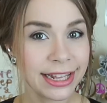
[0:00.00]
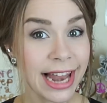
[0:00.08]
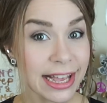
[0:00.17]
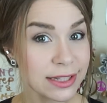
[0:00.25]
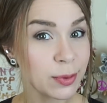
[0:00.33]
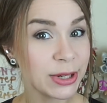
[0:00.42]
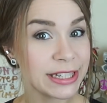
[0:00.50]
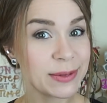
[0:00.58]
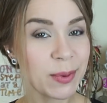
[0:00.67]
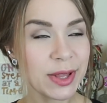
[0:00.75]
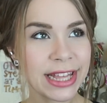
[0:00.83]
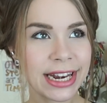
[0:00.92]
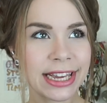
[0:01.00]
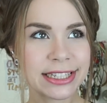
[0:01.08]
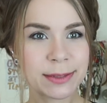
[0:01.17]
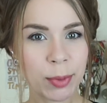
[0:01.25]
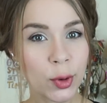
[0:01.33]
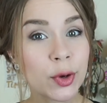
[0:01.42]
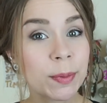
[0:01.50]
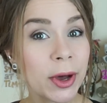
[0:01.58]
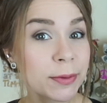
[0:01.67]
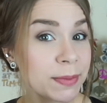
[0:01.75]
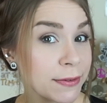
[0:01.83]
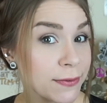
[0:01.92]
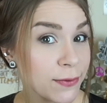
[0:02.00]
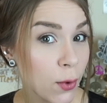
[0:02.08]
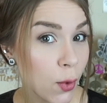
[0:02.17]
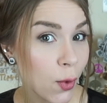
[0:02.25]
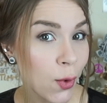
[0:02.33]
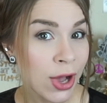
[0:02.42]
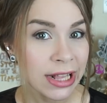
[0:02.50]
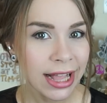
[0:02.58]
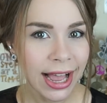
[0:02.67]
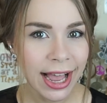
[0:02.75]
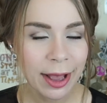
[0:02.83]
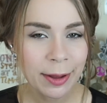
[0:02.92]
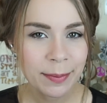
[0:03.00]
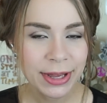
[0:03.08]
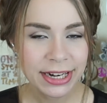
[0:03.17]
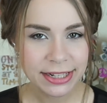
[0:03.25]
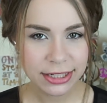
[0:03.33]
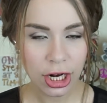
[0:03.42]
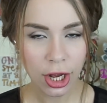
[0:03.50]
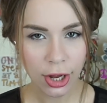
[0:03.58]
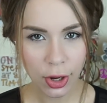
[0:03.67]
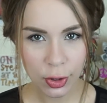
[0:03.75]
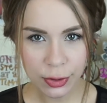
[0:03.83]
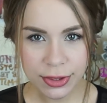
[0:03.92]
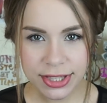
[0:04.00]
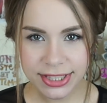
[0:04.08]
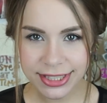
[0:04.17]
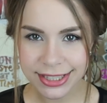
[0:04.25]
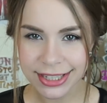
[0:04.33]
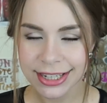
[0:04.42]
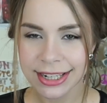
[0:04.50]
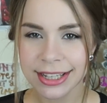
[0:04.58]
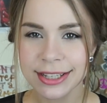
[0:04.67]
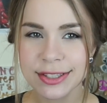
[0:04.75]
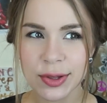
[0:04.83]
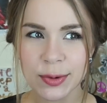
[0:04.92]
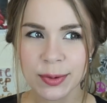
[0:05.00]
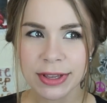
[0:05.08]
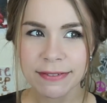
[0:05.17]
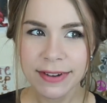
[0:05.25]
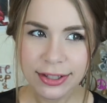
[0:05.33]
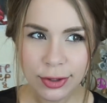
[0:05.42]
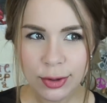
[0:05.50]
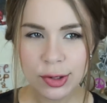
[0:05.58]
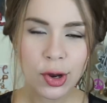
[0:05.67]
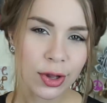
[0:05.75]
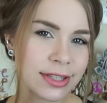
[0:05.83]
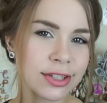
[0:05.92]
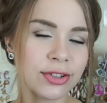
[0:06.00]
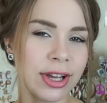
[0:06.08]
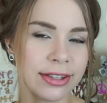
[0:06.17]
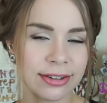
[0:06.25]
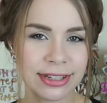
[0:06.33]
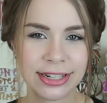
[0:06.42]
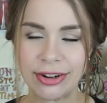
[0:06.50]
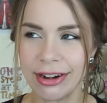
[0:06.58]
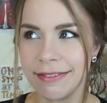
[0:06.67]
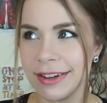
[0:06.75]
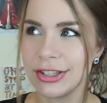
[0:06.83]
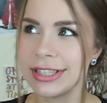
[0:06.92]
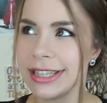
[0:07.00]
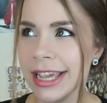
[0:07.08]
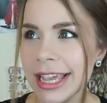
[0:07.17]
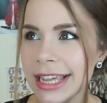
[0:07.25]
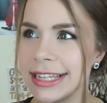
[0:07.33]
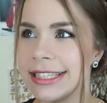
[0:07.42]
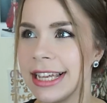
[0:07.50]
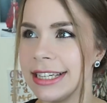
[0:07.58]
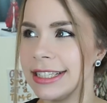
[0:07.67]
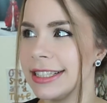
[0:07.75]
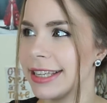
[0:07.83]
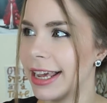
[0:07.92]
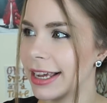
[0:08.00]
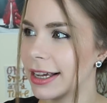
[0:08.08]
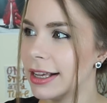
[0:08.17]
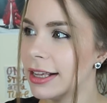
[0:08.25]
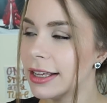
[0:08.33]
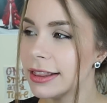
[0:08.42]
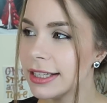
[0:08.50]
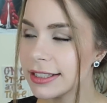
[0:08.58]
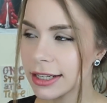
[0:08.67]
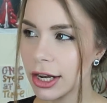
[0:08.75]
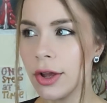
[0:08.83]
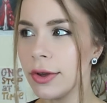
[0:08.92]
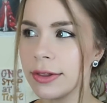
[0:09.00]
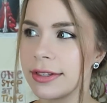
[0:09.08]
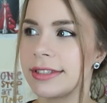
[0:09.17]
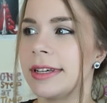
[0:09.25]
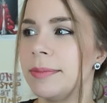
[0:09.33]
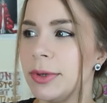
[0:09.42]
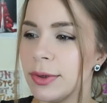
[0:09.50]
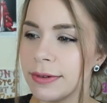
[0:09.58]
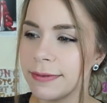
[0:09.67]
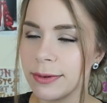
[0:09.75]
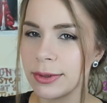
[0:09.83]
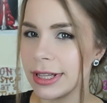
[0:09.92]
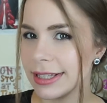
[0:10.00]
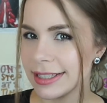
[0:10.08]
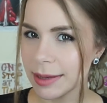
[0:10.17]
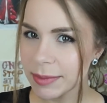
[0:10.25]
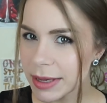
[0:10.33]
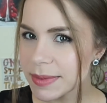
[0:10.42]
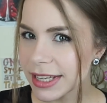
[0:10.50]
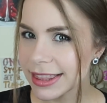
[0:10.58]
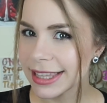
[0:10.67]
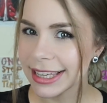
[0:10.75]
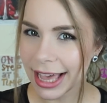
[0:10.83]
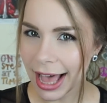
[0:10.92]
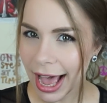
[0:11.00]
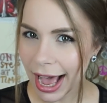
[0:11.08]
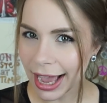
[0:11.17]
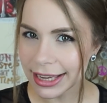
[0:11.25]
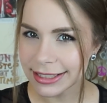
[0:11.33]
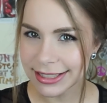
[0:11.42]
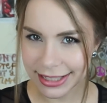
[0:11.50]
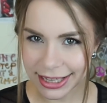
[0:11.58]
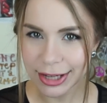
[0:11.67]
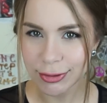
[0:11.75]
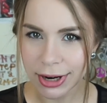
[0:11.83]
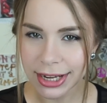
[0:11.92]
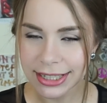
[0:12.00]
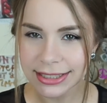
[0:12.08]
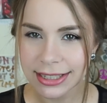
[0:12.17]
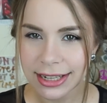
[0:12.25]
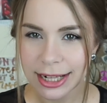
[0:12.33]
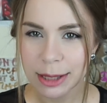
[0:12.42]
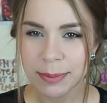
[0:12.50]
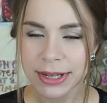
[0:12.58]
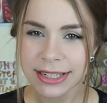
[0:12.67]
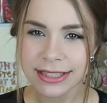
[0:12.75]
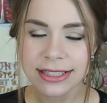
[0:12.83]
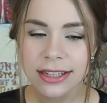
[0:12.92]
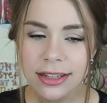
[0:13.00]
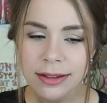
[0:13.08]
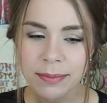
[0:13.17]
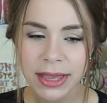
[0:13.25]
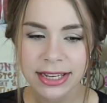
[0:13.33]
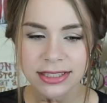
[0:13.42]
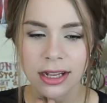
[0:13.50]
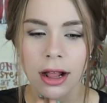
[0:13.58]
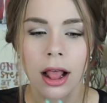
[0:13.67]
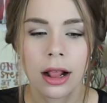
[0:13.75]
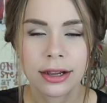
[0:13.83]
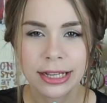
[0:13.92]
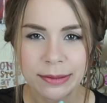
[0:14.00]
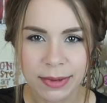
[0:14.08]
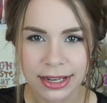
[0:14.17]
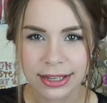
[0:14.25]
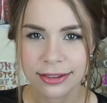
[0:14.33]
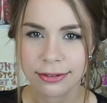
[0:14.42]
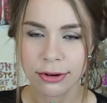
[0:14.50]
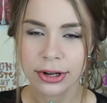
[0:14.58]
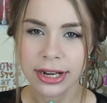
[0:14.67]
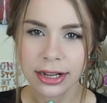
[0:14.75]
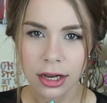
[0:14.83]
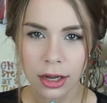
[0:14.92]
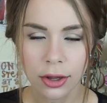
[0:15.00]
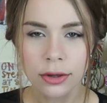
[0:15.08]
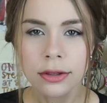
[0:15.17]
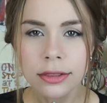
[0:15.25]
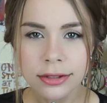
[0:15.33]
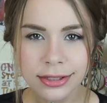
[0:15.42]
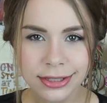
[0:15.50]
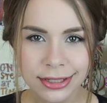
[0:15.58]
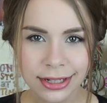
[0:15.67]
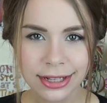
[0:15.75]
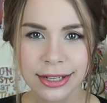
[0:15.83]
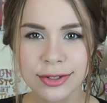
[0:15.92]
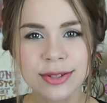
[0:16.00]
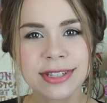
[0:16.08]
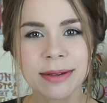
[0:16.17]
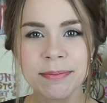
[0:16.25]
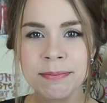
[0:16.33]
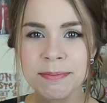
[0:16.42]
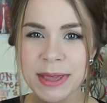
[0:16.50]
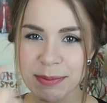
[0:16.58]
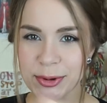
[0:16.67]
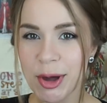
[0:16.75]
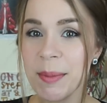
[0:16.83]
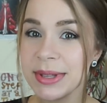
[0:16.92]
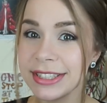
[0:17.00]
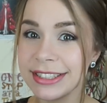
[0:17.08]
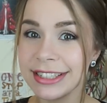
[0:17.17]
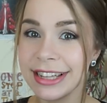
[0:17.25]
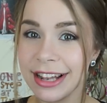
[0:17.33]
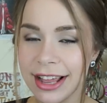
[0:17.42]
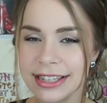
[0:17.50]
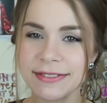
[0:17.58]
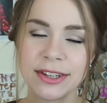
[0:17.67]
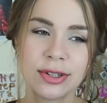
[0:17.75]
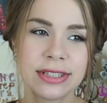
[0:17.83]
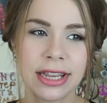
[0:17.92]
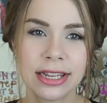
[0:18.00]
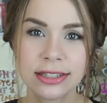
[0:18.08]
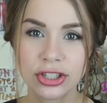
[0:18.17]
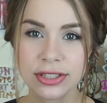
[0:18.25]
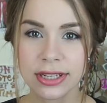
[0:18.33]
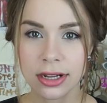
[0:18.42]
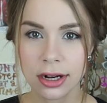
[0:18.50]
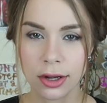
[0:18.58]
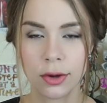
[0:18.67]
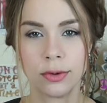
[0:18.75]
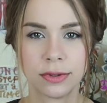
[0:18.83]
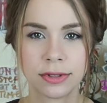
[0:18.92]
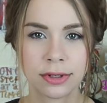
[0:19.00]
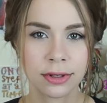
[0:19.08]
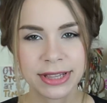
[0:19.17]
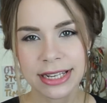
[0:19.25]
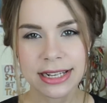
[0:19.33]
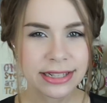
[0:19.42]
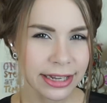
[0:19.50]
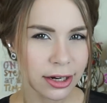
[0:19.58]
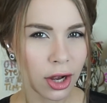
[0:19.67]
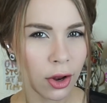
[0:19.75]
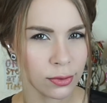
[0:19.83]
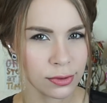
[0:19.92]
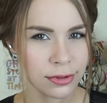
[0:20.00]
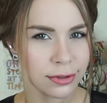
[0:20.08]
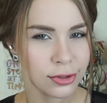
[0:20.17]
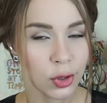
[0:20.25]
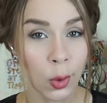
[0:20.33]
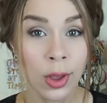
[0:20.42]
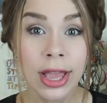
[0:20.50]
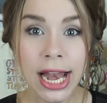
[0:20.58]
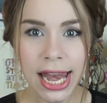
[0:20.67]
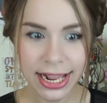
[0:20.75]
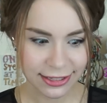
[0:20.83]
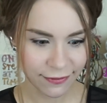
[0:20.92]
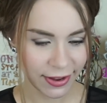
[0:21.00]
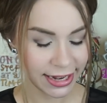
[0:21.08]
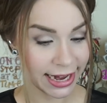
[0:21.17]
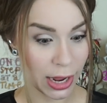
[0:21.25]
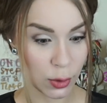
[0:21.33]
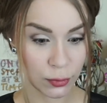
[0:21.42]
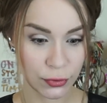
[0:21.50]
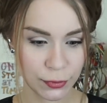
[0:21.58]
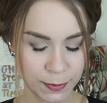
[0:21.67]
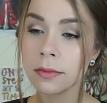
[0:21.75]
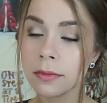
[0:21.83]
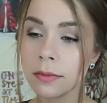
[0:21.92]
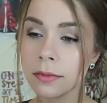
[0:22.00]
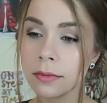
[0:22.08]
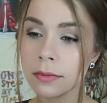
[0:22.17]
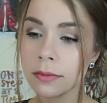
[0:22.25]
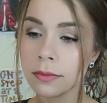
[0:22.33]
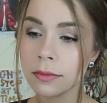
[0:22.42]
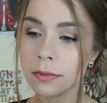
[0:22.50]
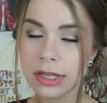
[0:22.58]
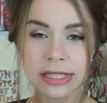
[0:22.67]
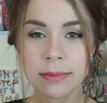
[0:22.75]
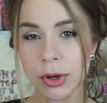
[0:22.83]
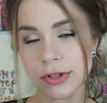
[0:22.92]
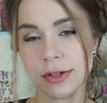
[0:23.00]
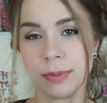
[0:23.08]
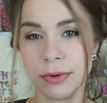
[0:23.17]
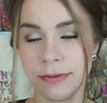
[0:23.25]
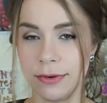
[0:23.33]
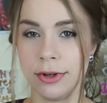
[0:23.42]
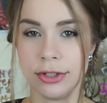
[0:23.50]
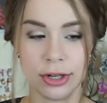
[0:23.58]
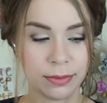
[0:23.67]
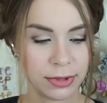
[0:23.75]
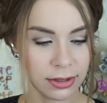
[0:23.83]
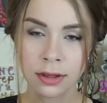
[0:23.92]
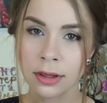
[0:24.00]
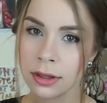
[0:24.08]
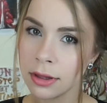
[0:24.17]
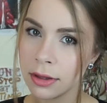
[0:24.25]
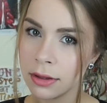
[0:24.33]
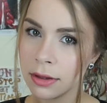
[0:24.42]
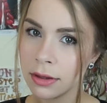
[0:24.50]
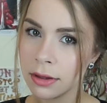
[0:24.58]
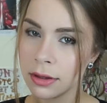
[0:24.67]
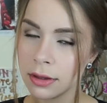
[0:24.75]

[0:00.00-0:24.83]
And the last one is one that I spoke about before, um, and it's clothes. So if I don't concentrate on it, and if I just say it in a sentence like, these clothes are beautiful, then sometimes I think I say it right, but it still makes it in my throat, like clothes. So some people commented in the last video saying, just say clothes, but then it's like clothes. So let's find out. Clothes. It's impossible for a German. Clothes.